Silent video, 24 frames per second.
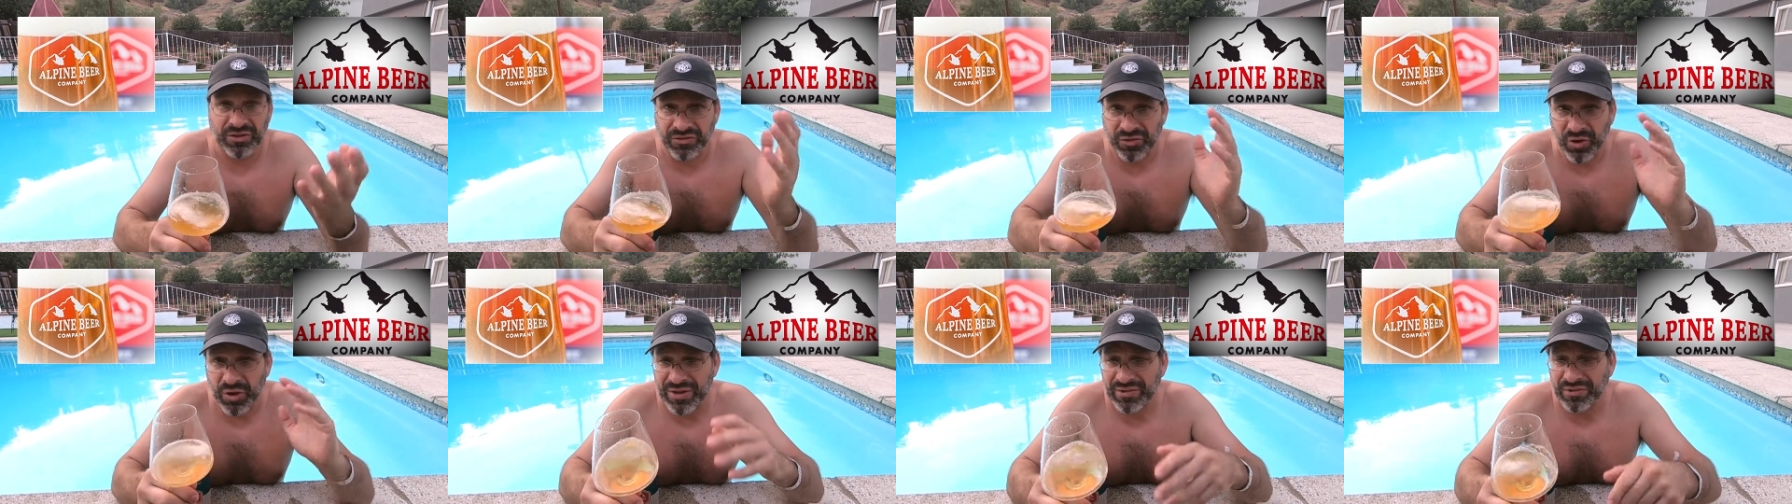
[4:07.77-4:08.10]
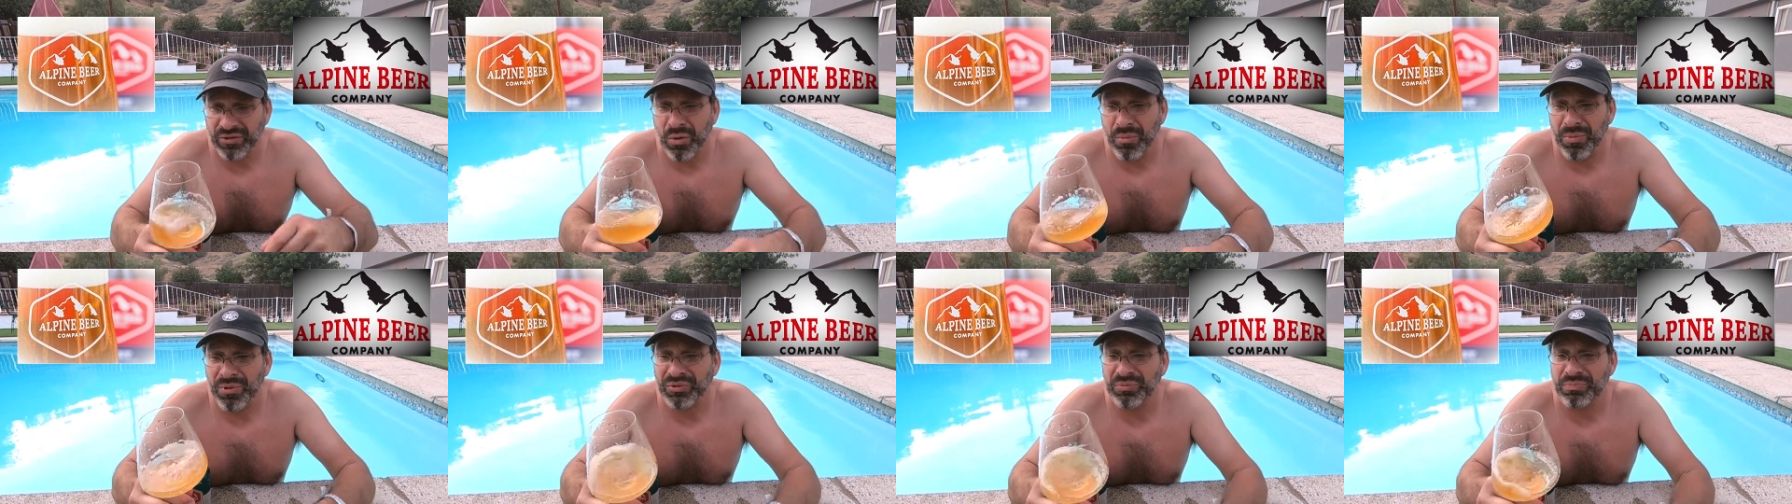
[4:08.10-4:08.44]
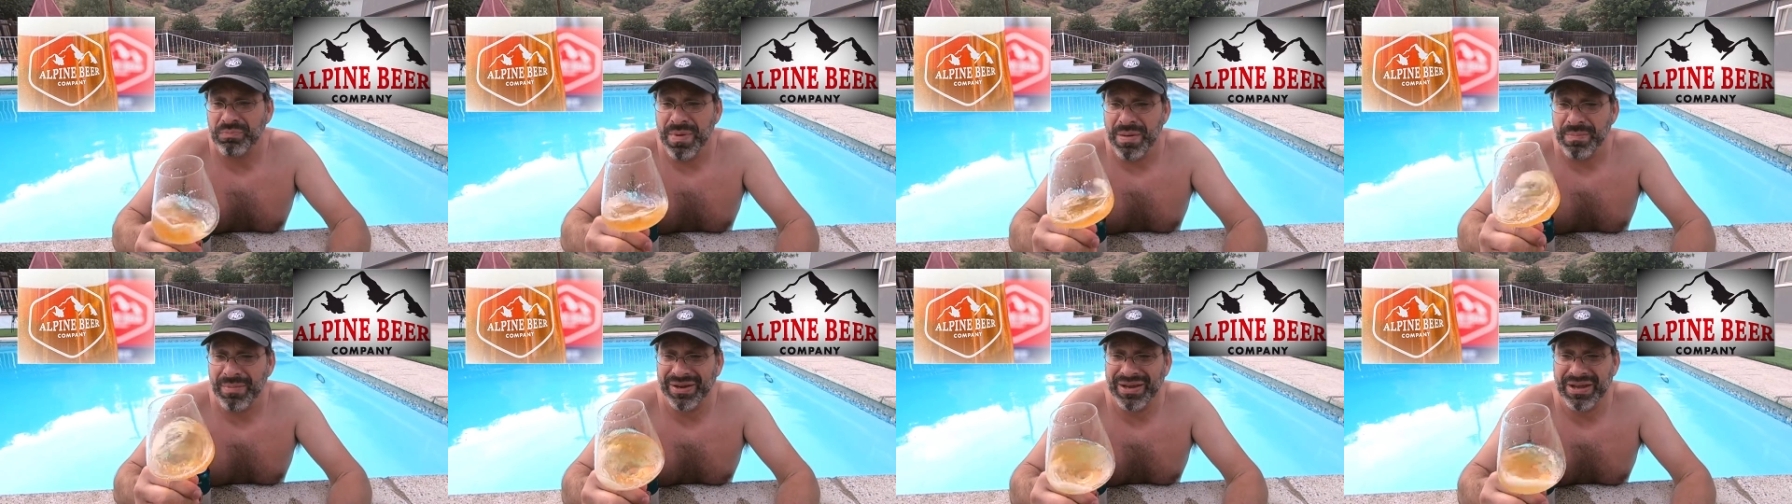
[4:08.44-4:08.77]
It's, it's almost
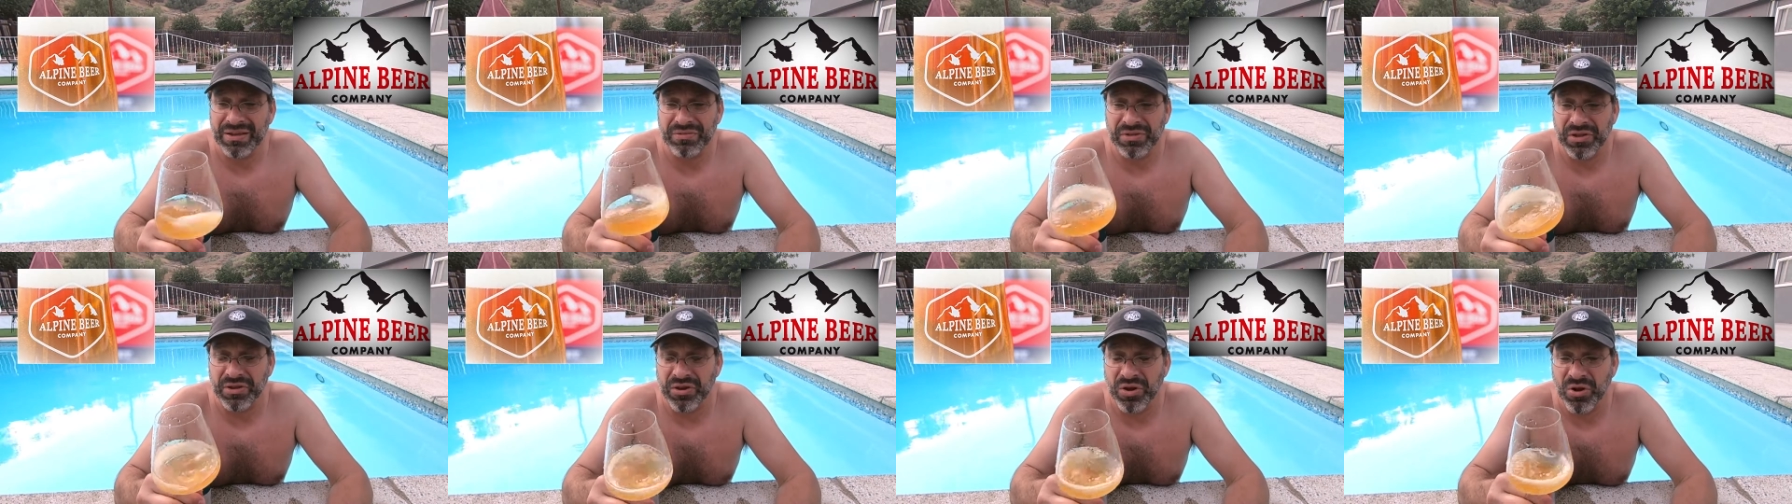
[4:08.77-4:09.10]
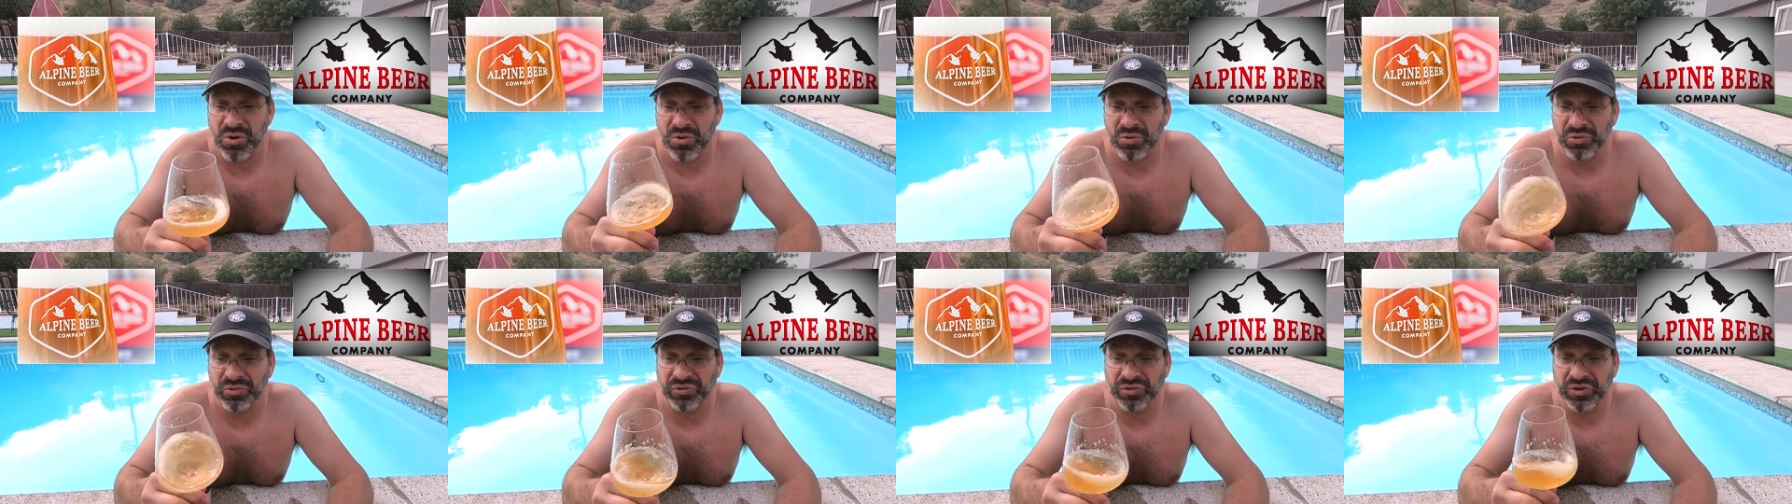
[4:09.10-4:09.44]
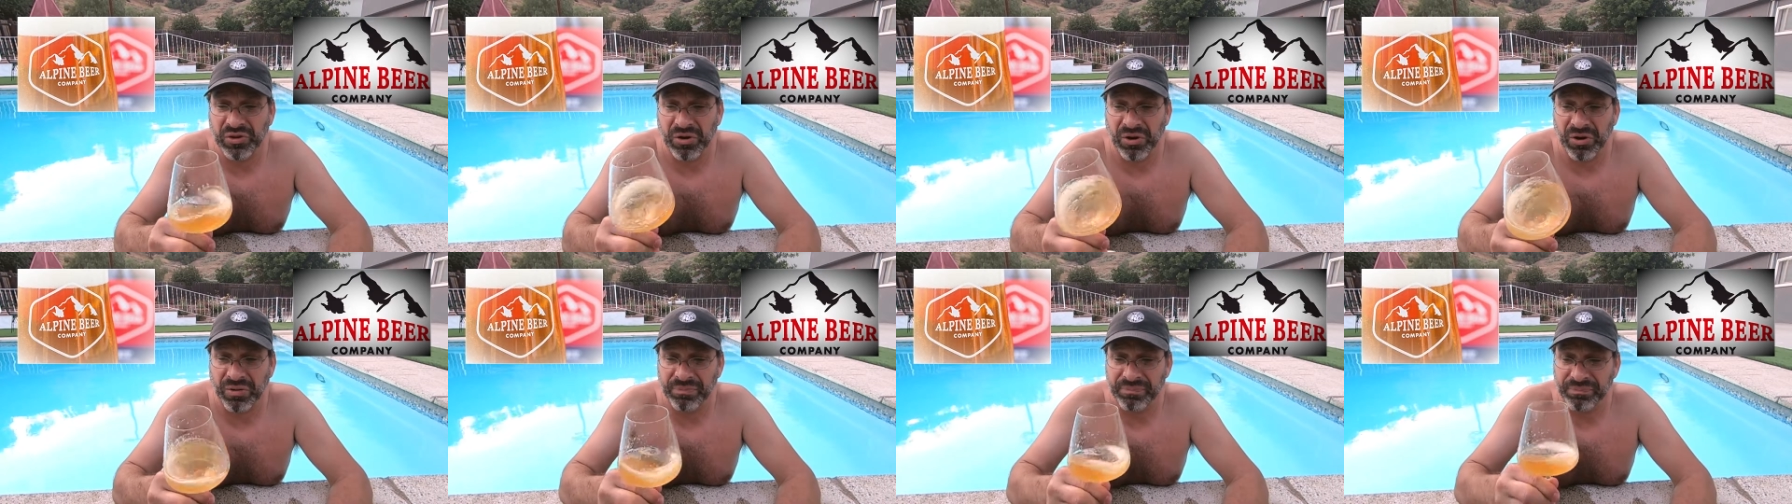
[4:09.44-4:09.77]
mimicking the nose
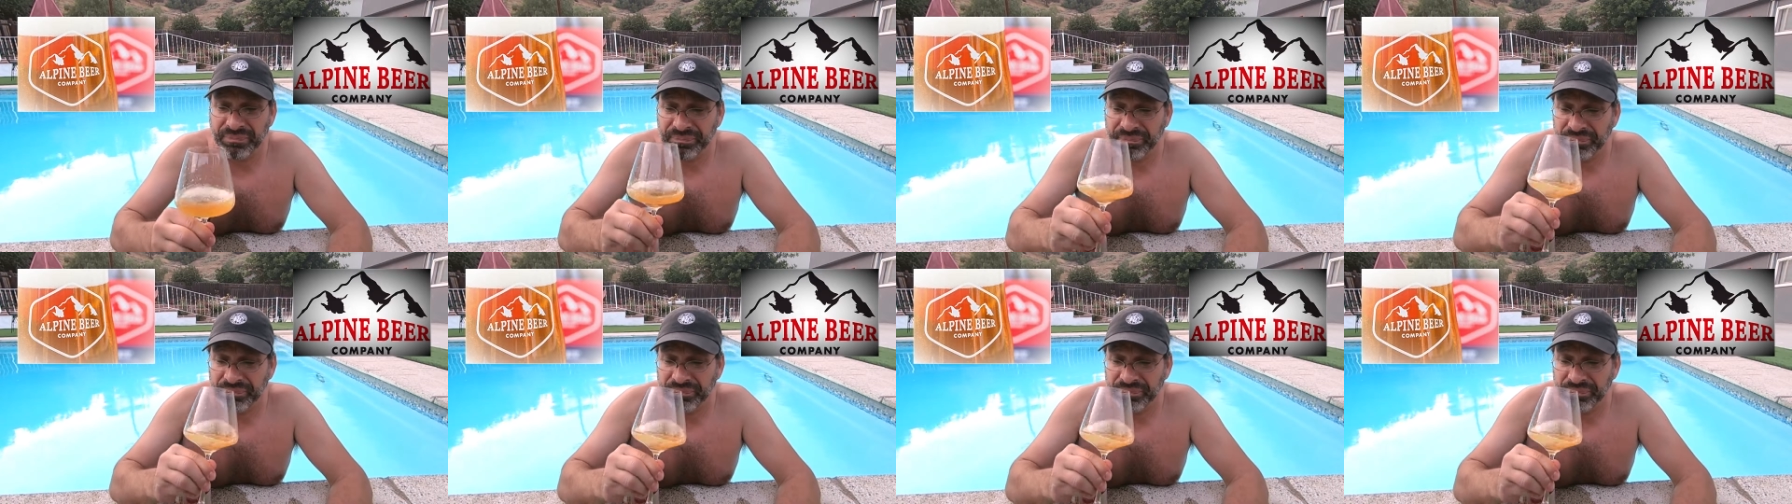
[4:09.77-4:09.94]
here.